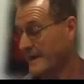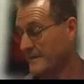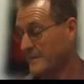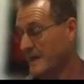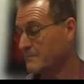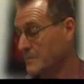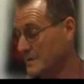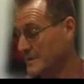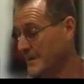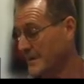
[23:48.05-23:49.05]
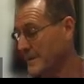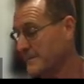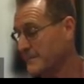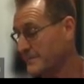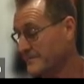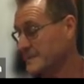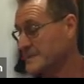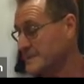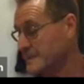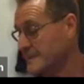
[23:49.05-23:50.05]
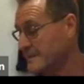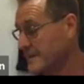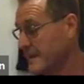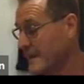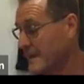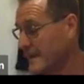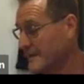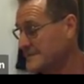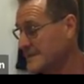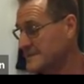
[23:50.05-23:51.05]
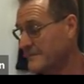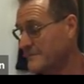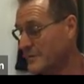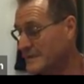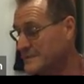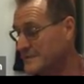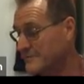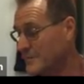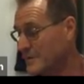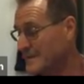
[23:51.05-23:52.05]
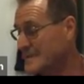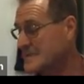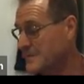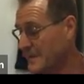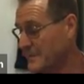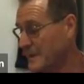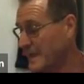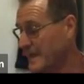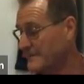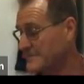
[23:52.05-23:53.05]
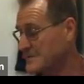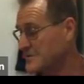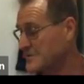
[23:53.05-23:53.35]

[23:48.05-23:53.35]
I'm humbled by my privilege, and I have such admiration for what these people have, a